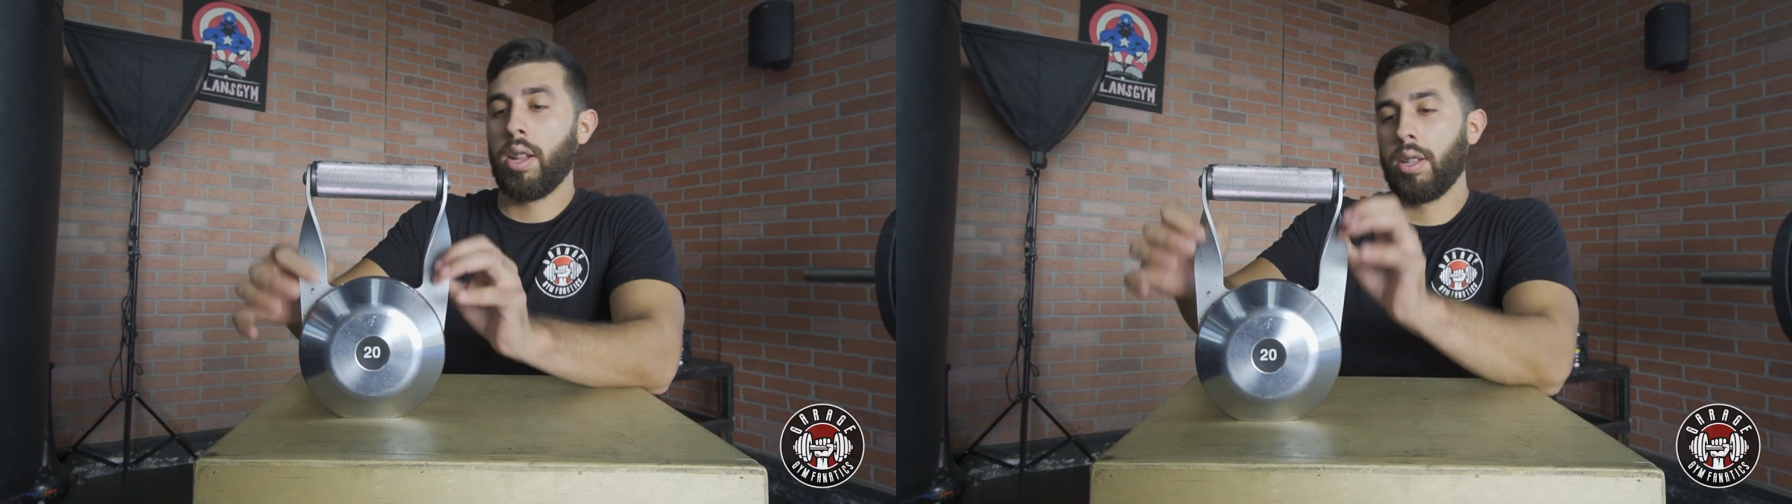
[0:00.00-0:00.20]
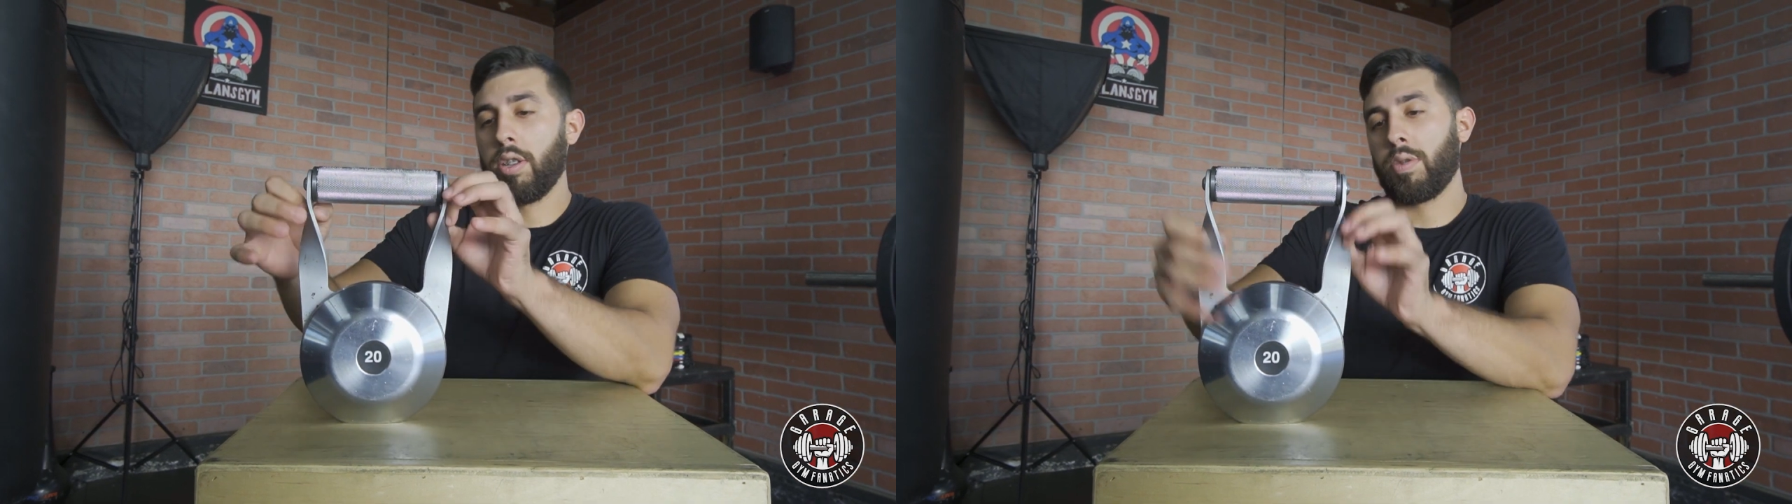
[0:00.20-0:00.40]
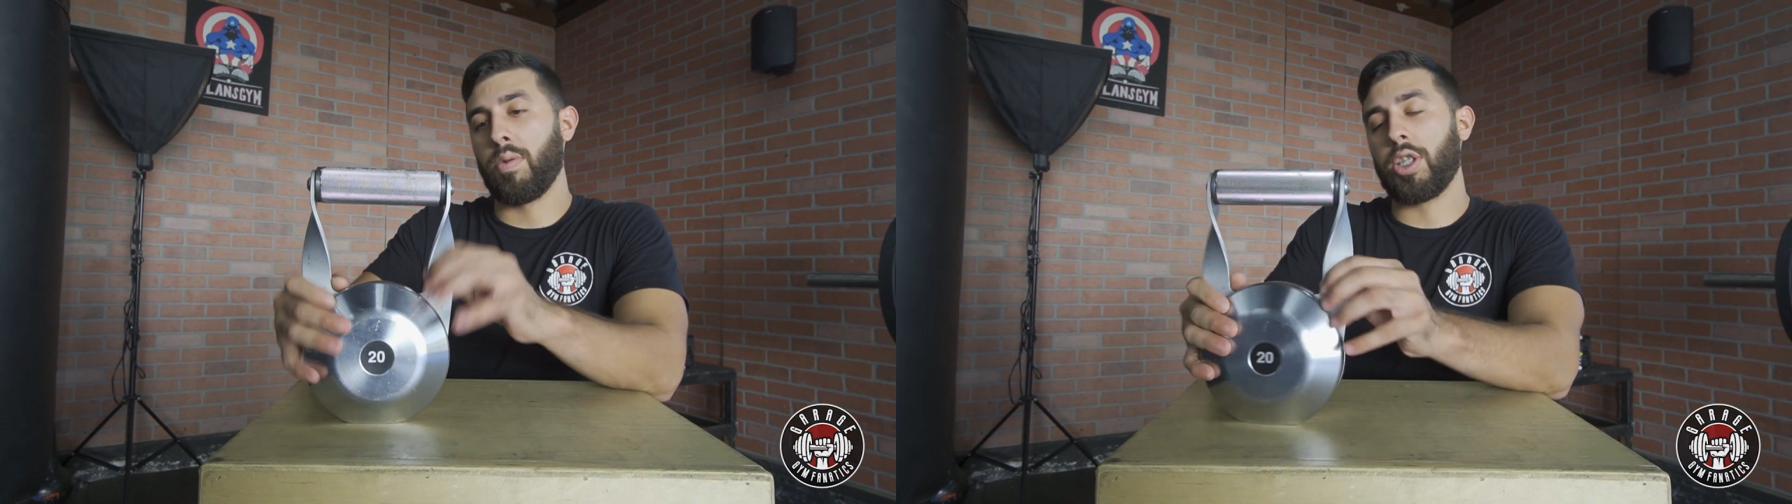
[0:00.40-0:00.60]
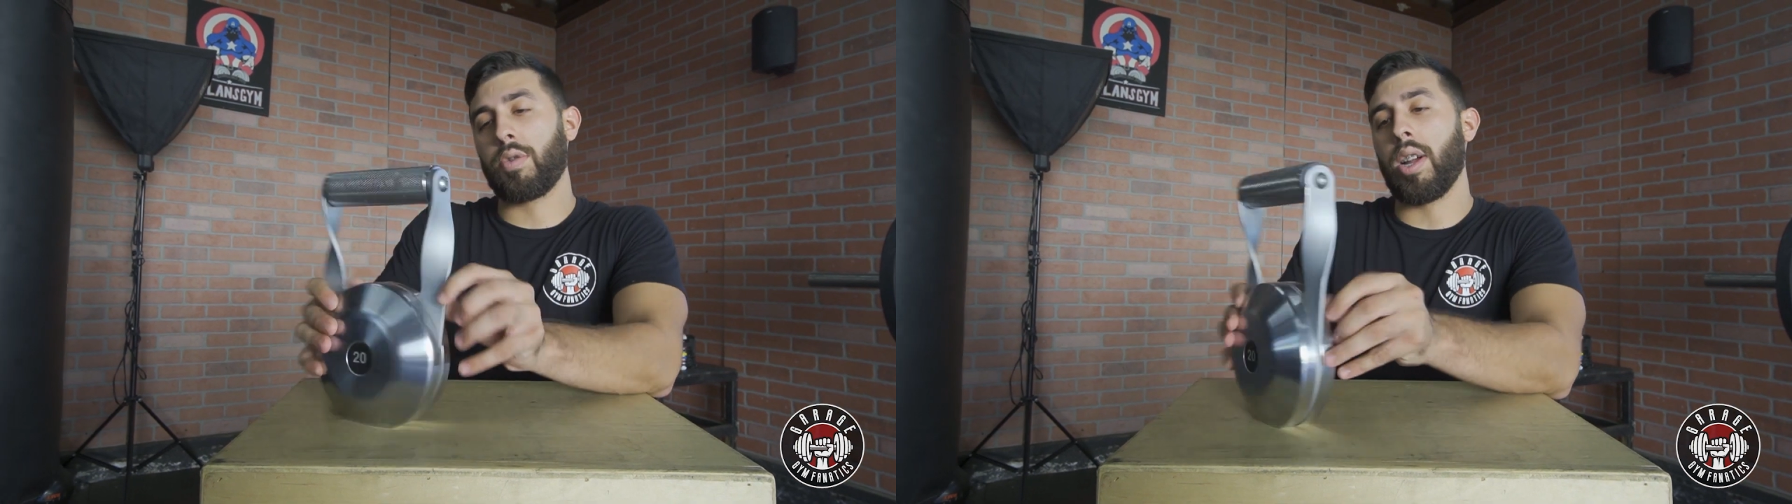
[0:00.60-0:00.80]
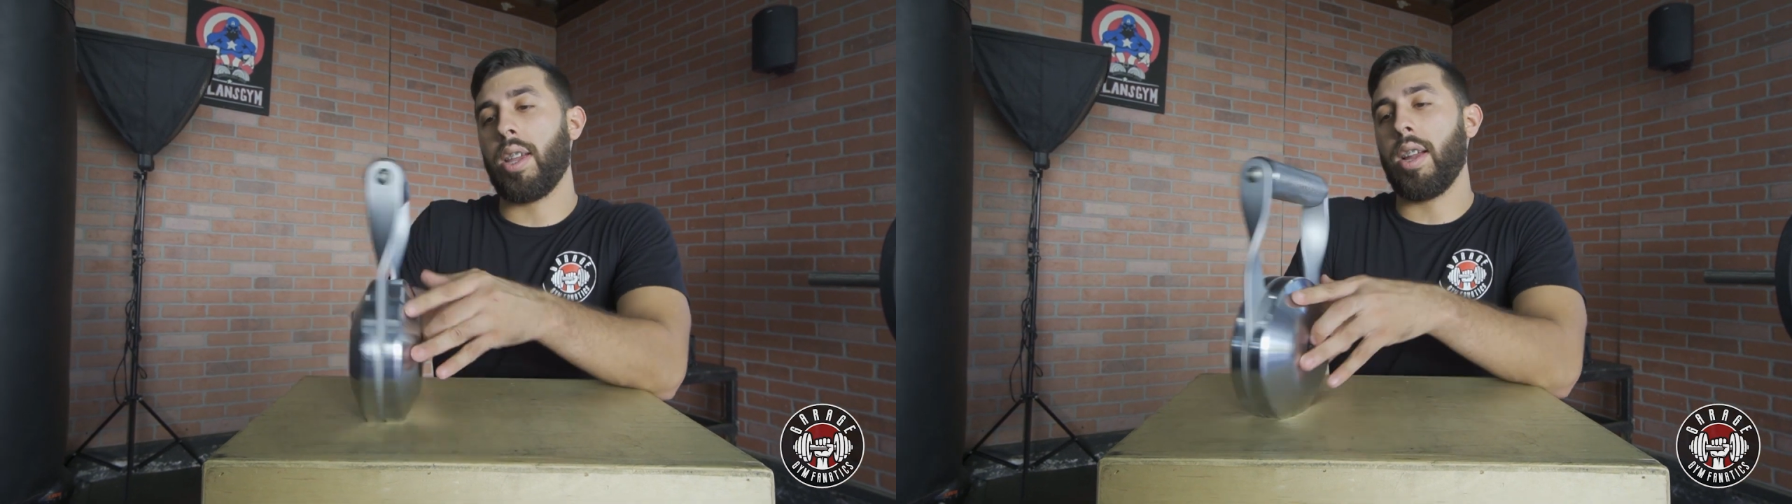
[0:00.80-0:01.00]
little twist
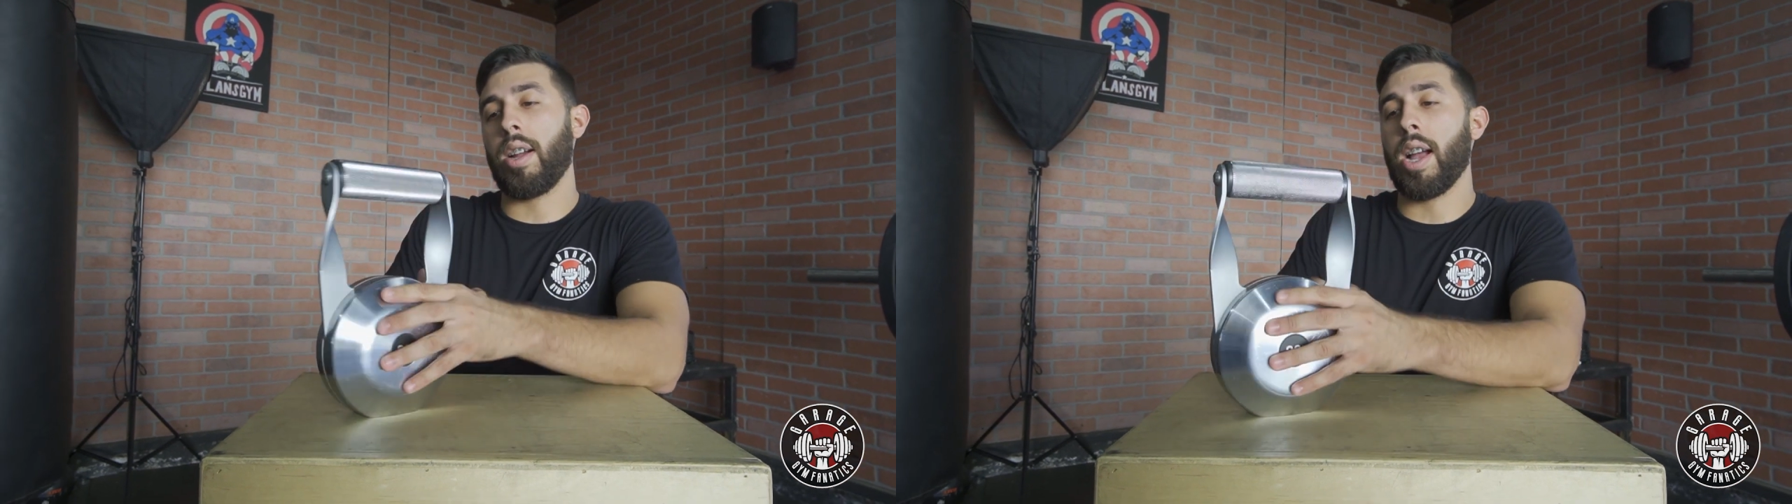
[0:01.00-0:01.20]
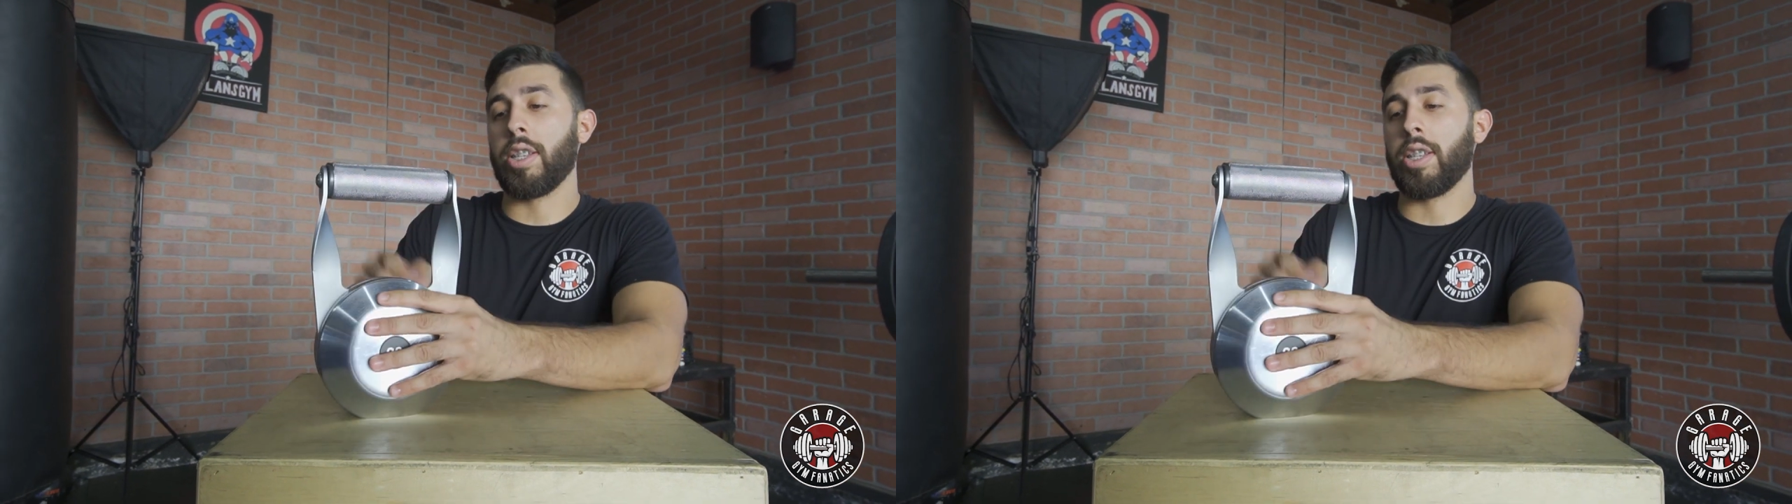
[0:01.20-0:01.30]
right here,